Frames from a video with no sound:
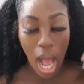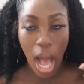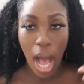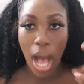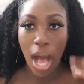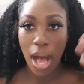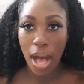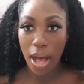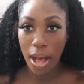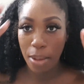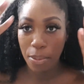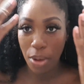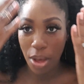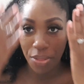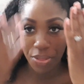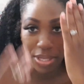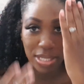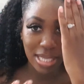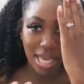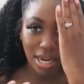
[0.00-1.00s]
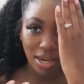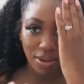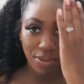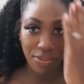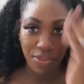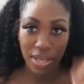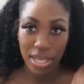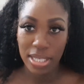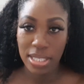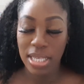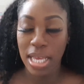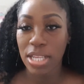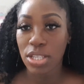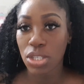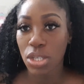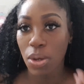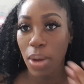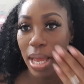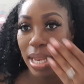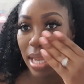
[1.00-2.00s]
on this side of the face. And
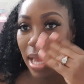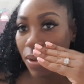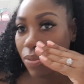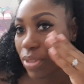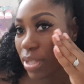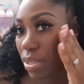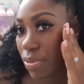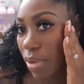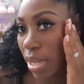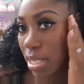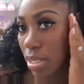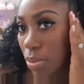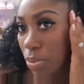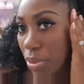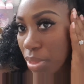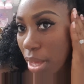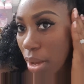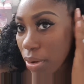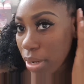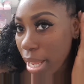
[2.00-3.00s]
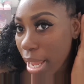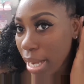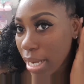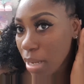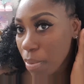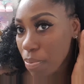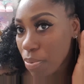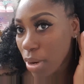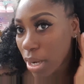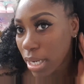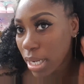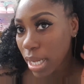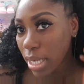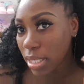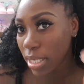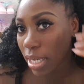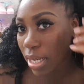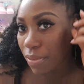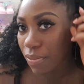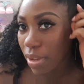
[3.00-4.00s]
so I left this face without any product,
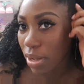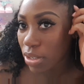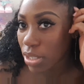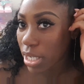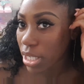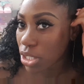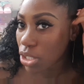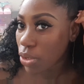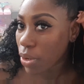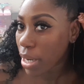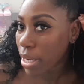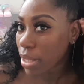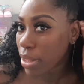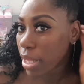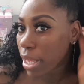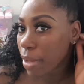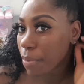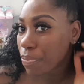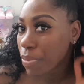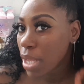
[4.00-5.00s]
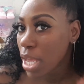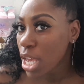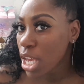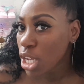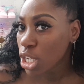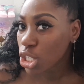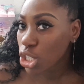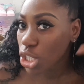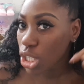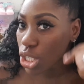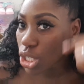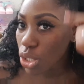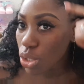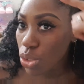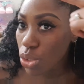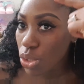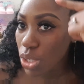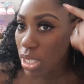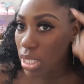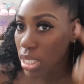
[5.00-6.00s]
any foundation or anything, just so
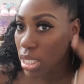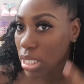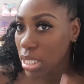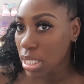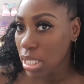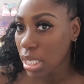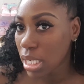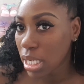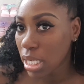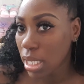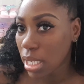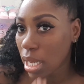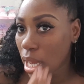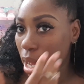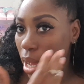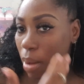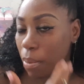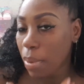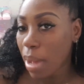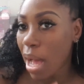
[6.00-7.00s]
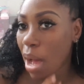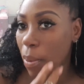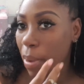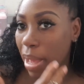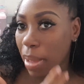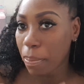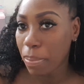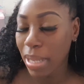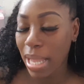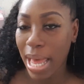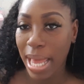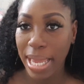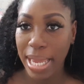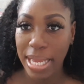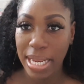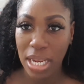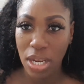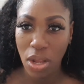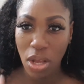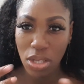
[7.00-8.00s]
you can see how I apply it,
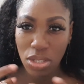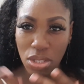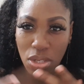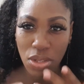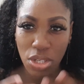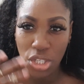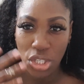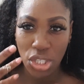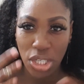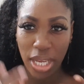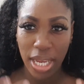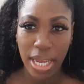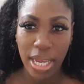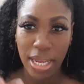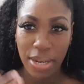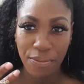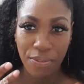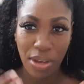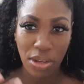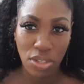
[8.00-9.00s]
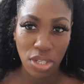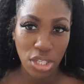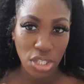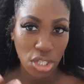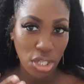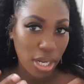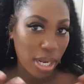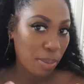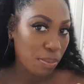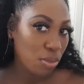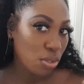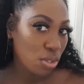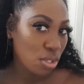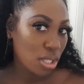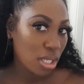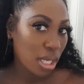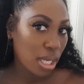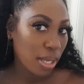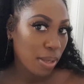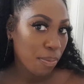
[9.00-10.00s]
and also the shade foundation that I'm
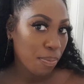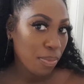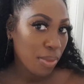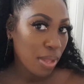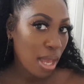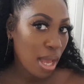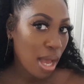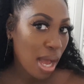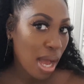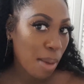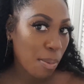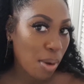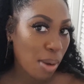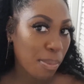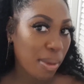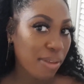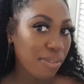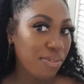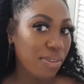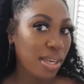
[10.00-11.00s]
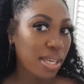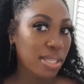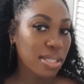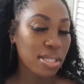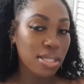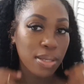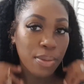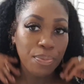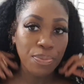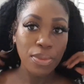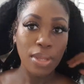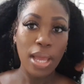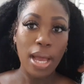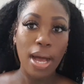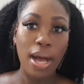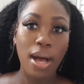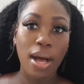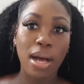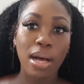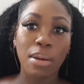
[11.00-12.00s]
using on my face.
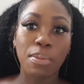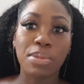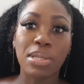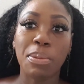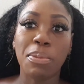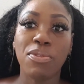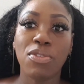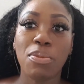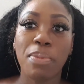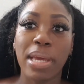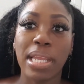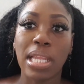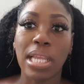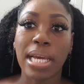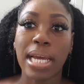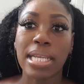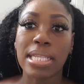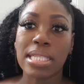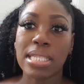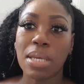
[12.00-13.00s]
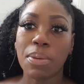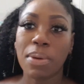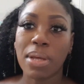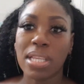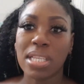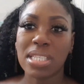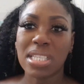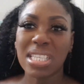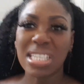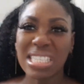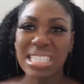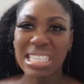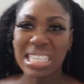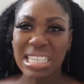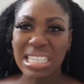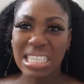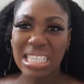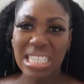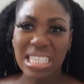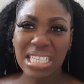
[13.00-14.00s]
Some of you may look and say, well, this looks a
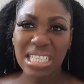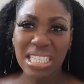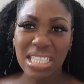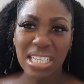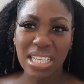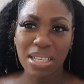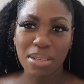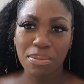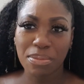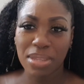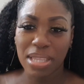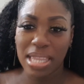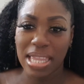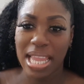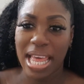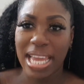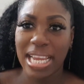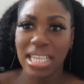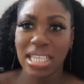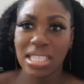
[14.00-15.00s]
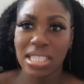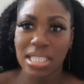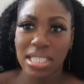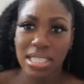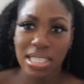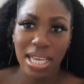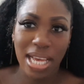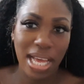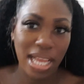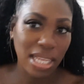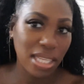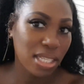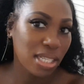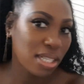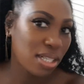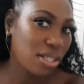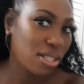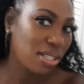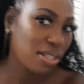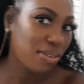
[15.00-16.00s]
little light
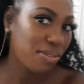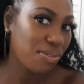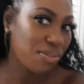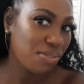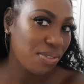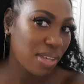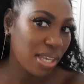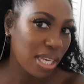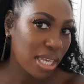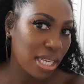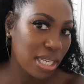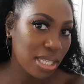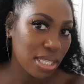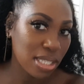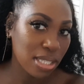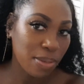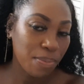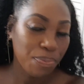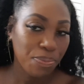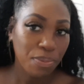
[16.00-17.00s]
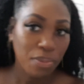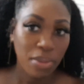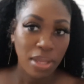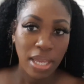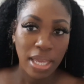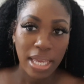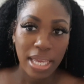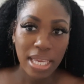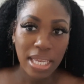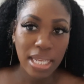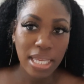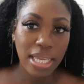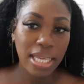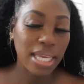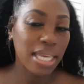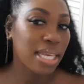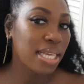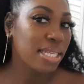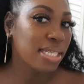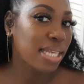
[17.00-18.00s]
Talia on your face. It
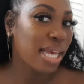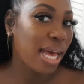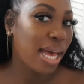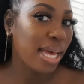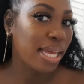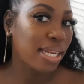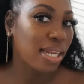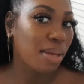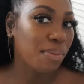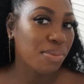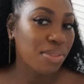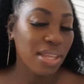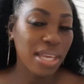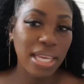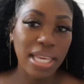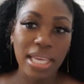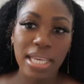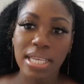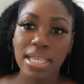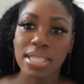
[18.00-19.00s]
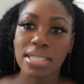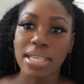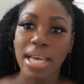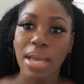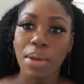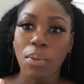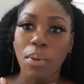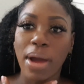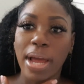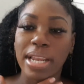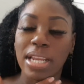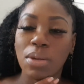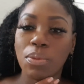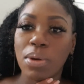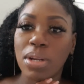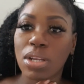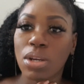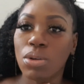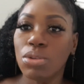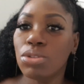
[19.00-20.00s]
is, and thing is, I didn't
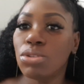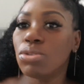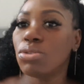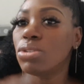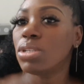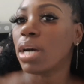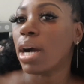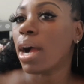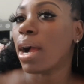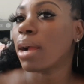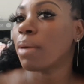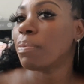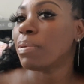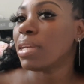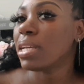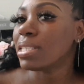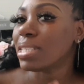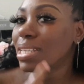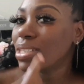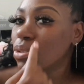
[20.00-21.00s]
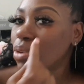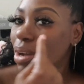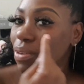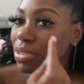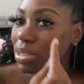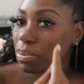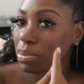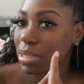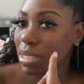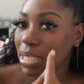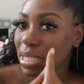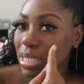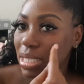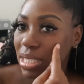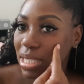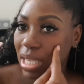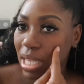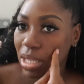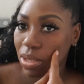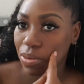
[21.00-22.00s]
want to go too dark because I do have some little
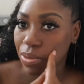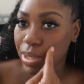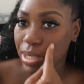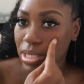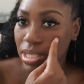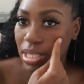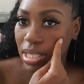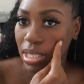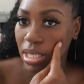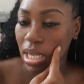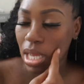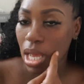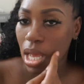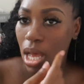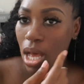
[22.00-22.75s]
discoloration